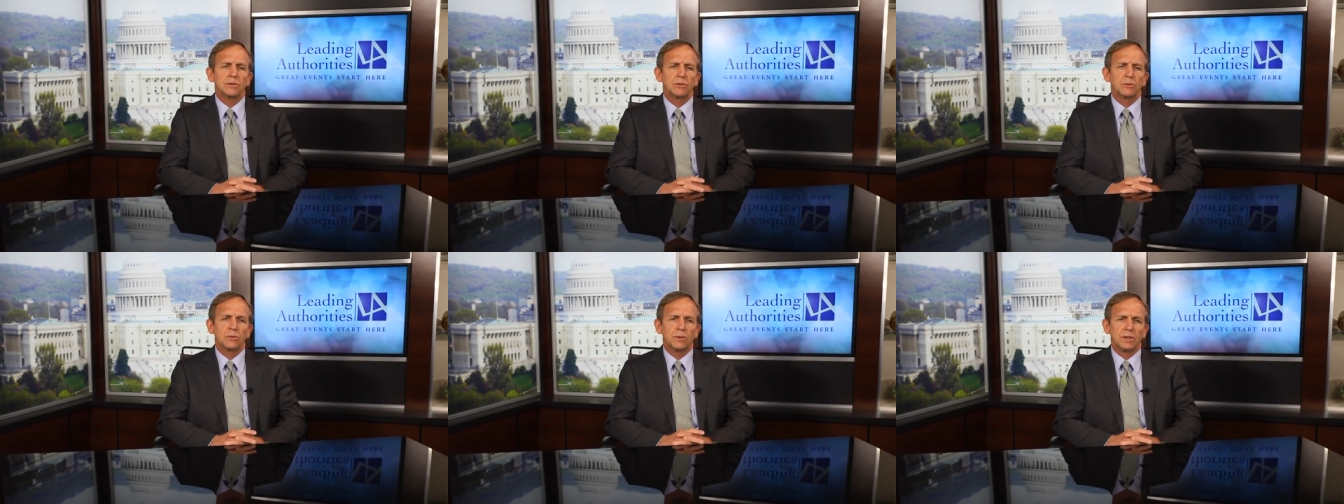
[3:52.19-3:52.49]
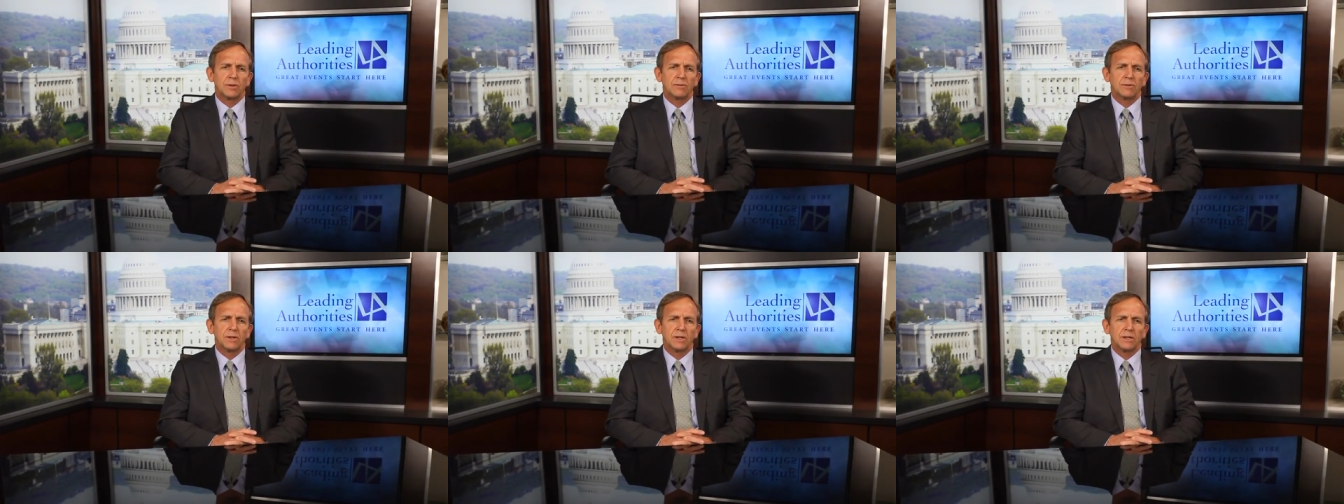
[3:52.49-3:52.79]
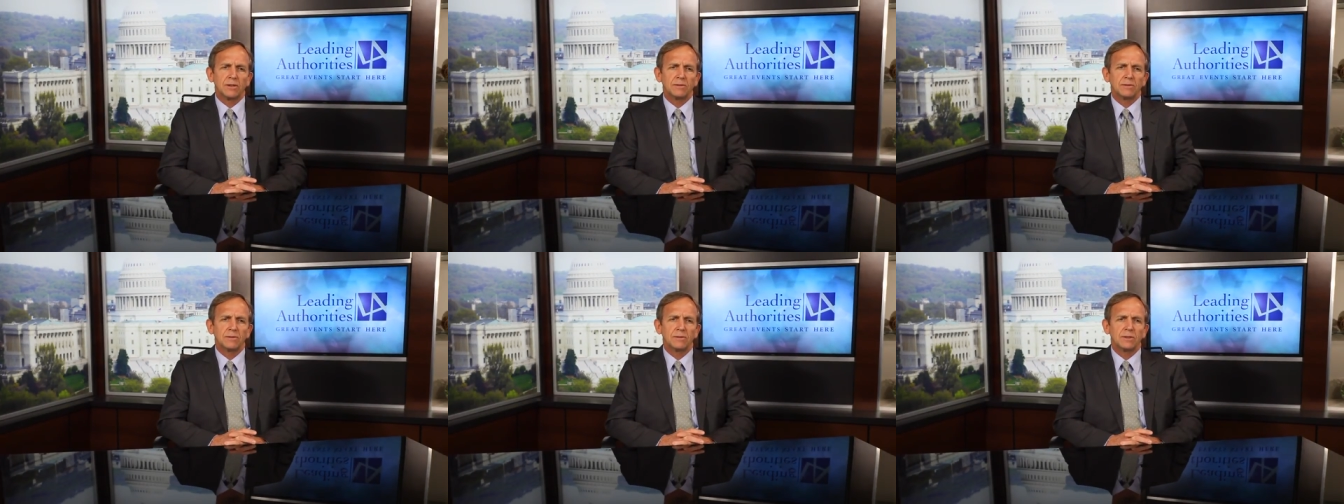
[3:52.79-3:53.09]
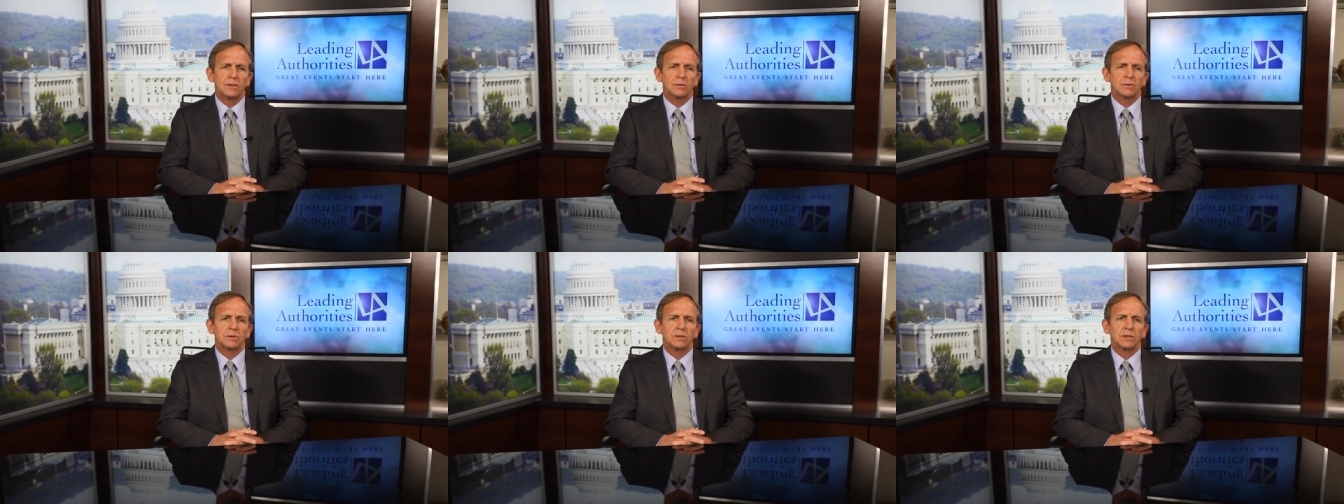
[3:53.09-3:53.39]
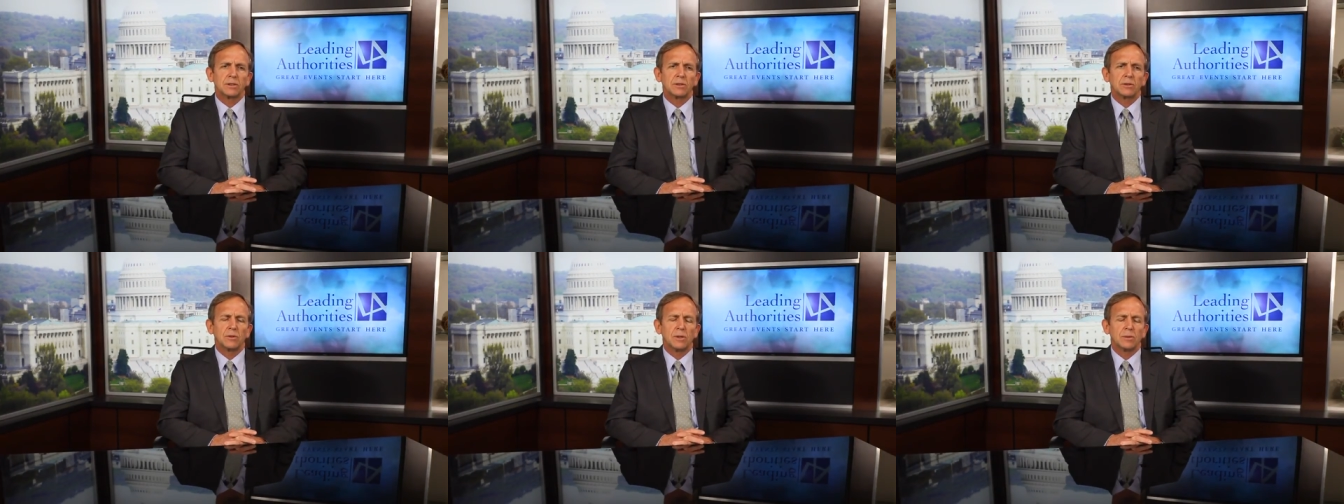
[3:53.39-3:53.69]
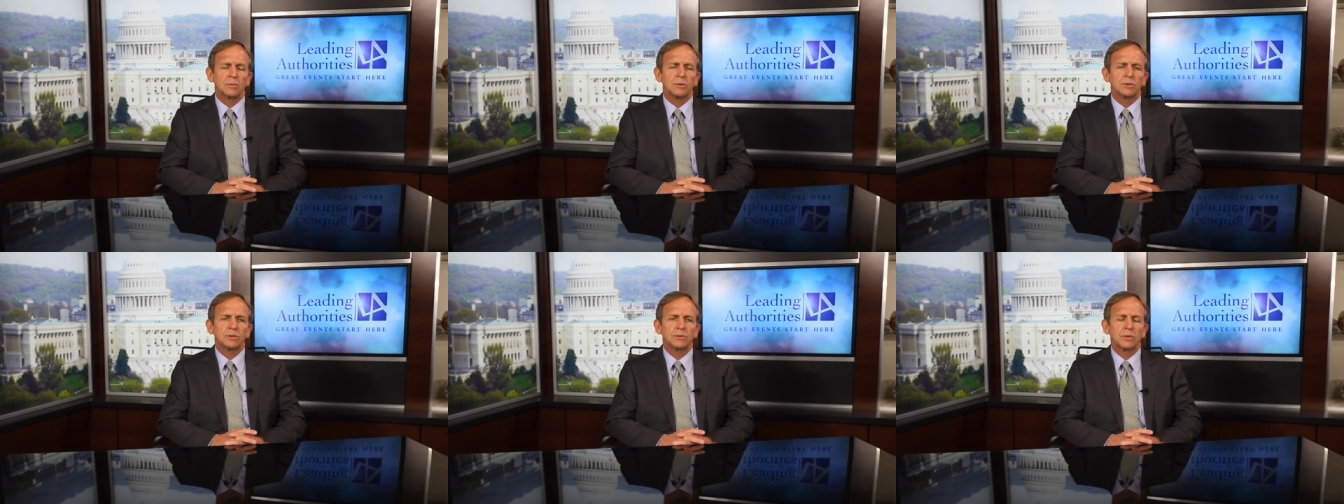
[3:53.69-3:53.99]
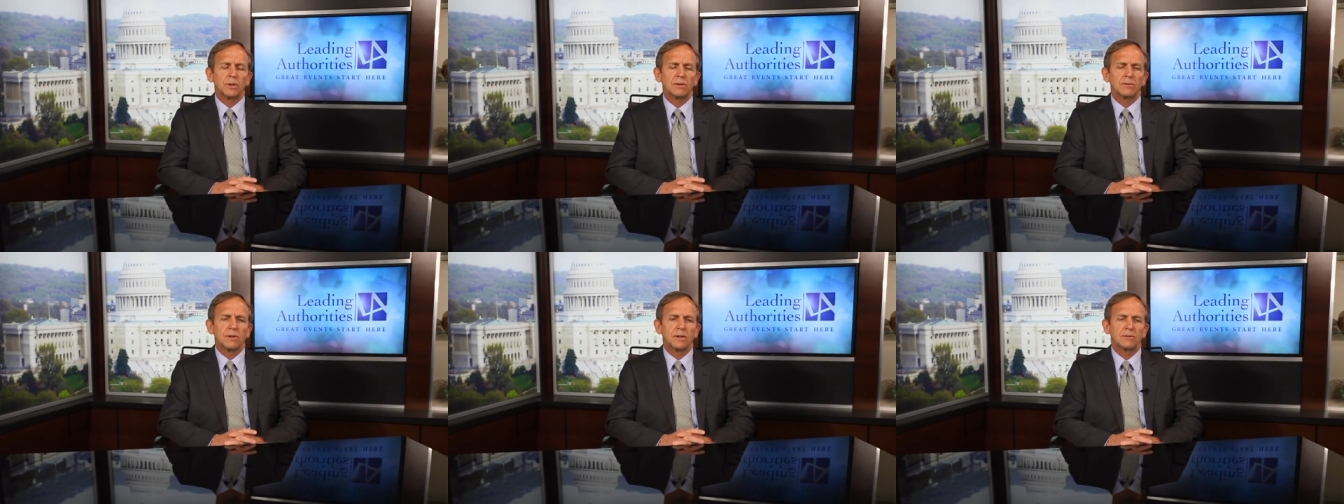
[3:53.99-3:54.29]
25 years ago, almost
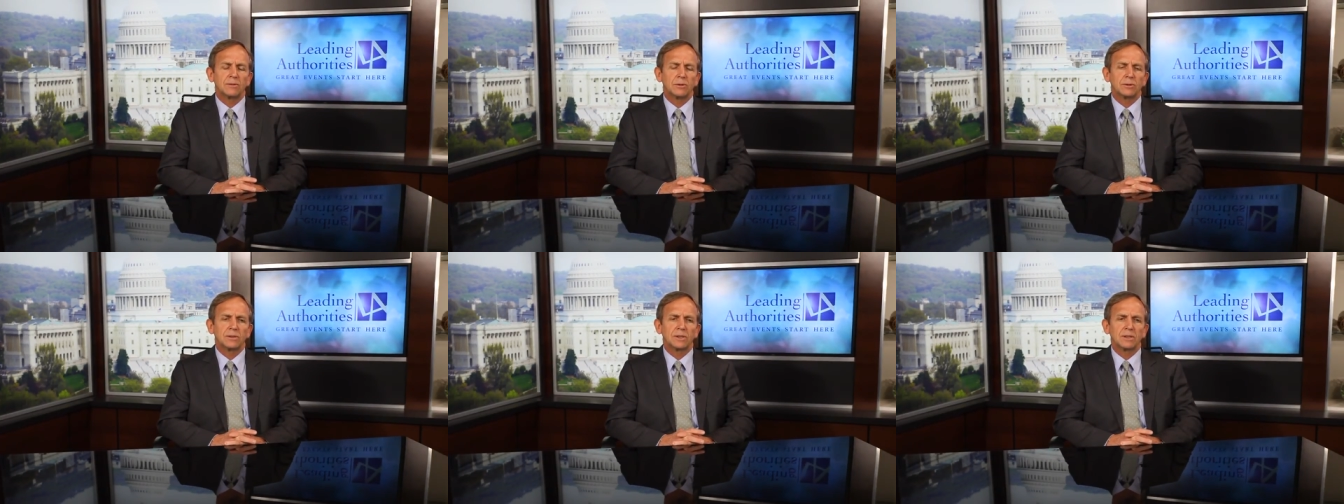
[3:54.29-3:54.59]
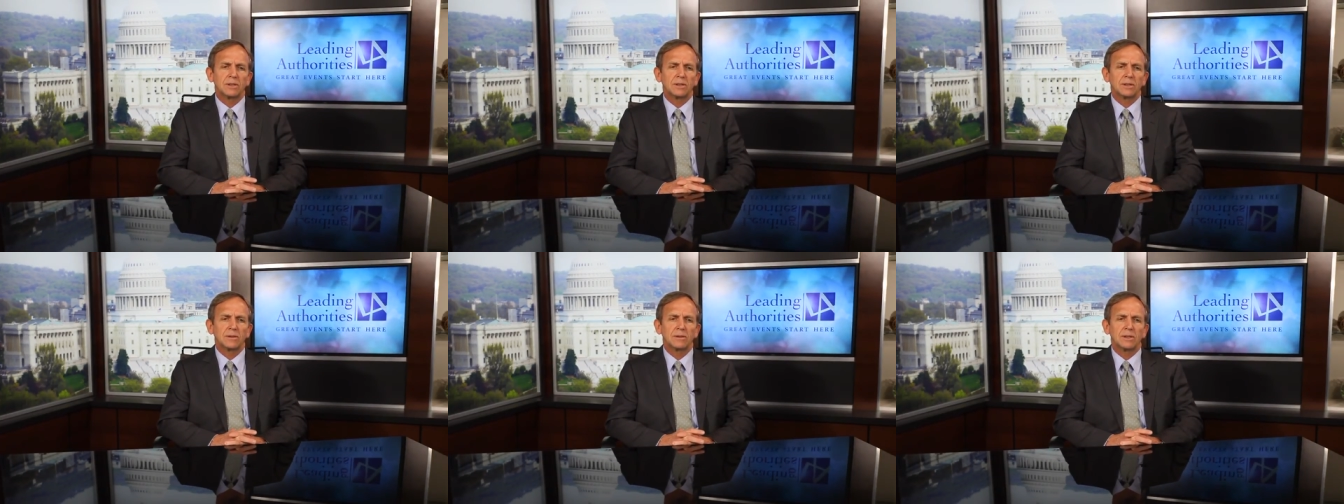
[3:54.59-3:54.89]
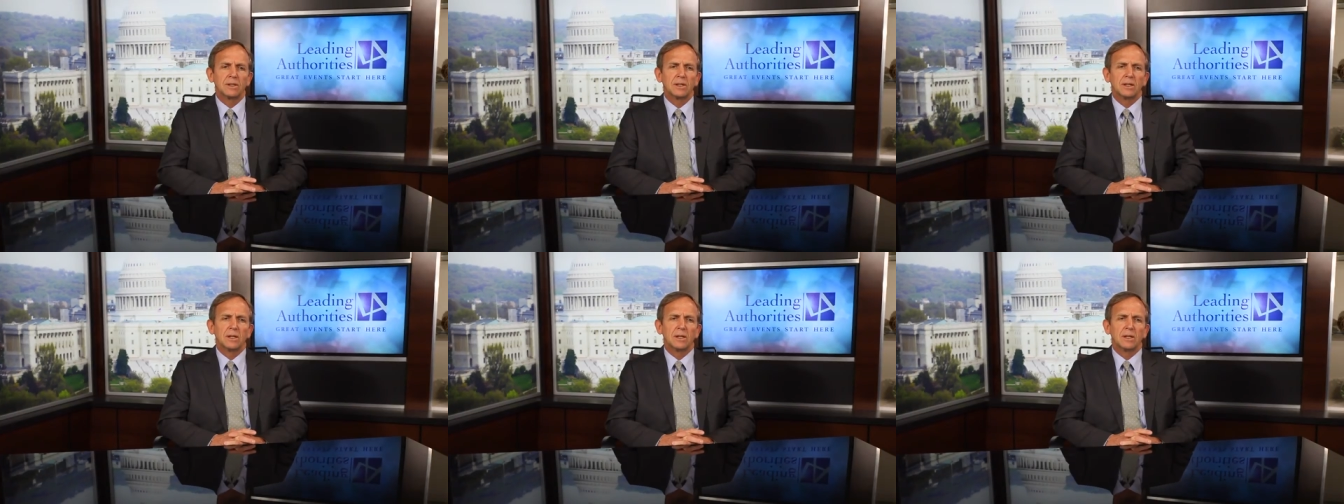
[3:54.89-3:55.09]
25 years ago.